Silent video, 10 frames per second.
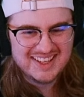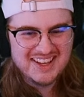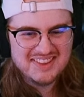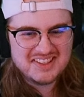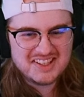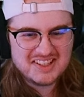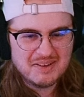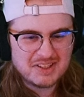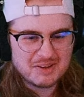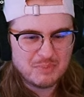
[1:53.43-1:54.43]
This just
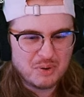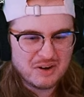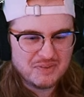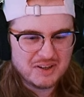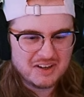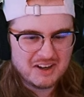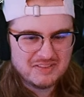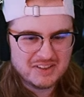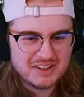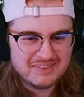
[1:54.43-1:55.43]
seems like more of
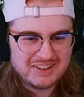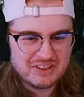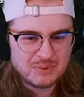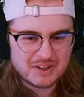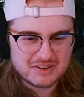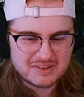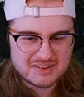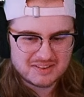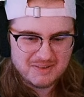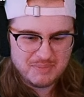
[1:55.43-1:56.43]
an annoyance.
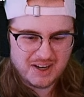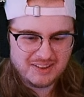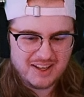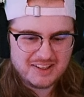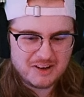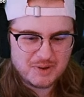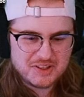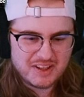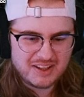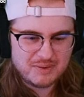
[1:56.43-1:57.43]
But I like how
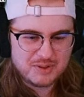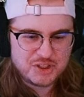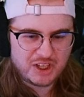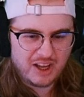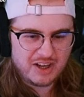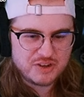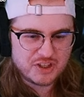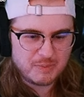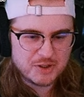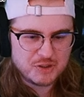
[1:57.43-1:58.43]
much like it would change
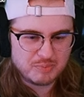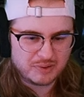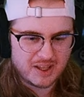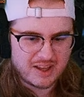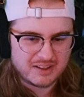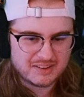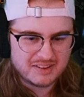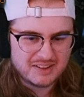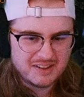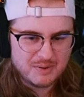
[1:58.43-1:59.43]
how much you play,
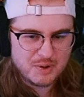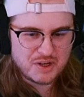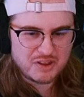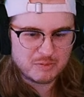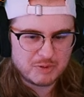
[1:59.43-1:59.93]
which I think would be